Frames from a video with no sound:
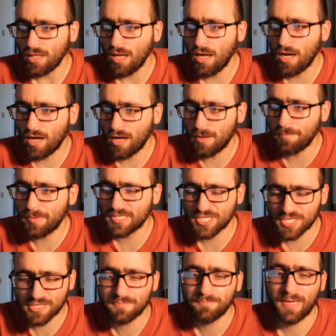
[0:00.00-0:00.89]
Uh, but
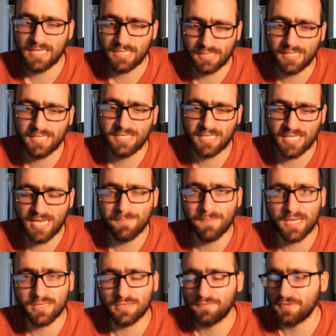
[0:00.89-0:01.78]
just basically to keep
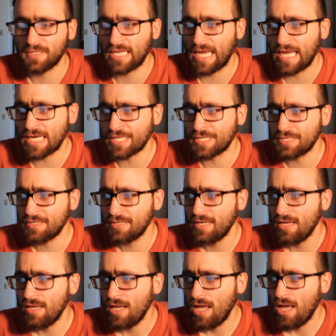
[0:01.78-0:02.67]
myself engaged.
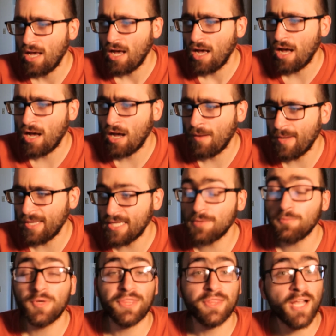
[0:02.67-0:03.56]
Um, and
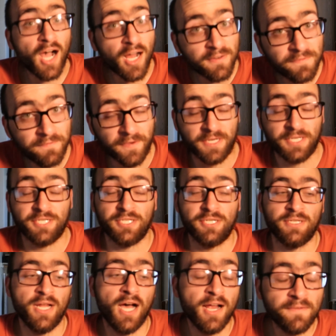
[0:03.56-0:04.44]
then with
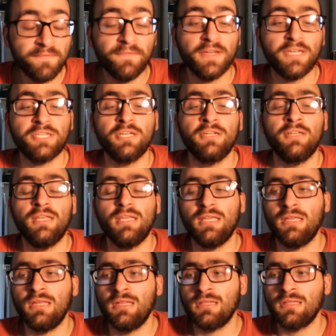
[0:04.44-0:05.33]
nonfiction. Nonfiction
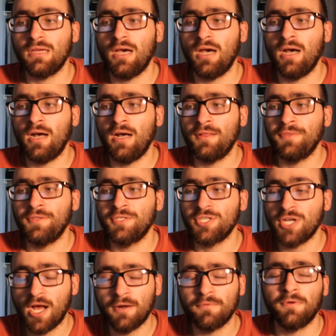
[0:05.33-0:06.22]
is uh, the
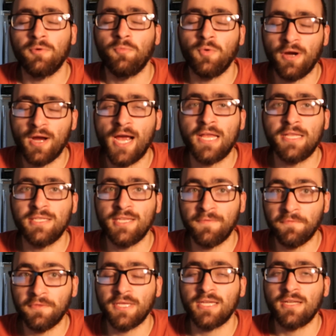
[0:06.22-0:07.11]
genre where I
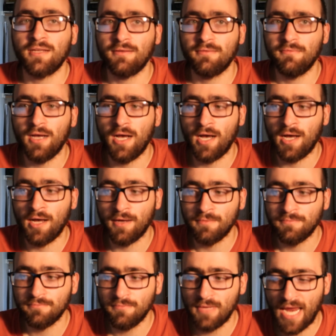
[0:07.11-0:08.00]
definitely
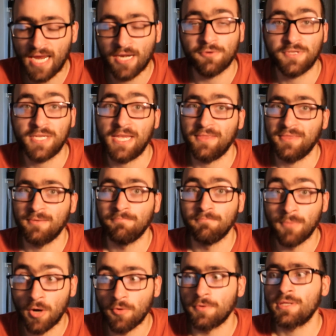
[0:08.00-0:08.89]
uh, annotate the
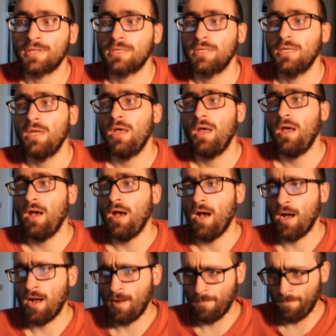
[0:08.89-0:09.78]
most.
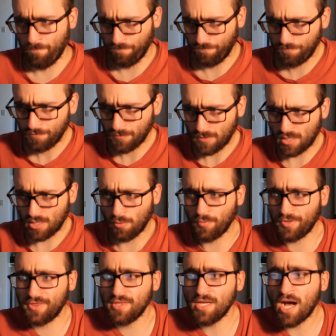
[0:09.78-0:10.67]
Um, so
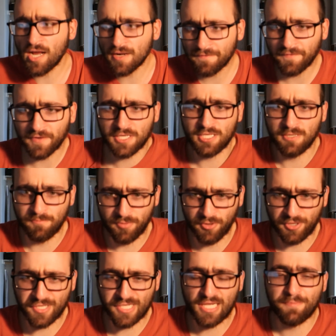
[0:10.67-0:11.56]
with nonfiction
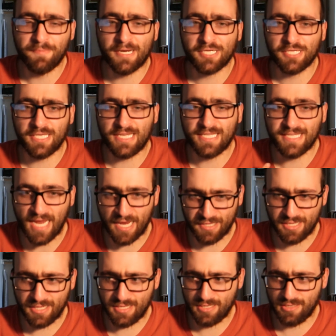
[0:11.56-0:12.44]
books, especially
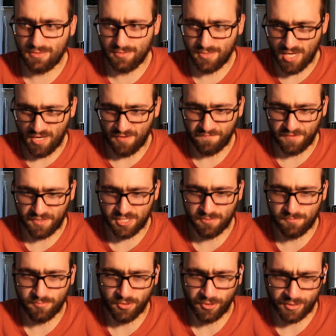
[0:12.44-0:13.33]
dense
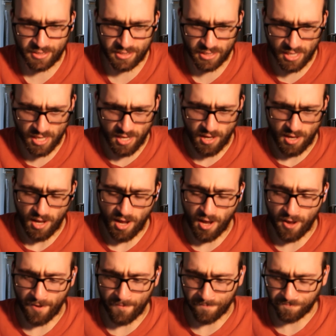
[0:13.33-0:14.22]
nonfiction books,
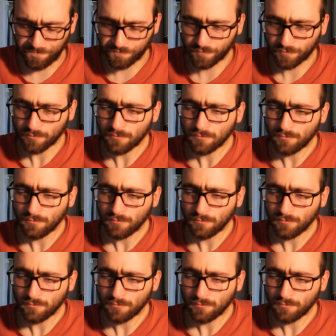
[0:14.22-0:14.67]
um,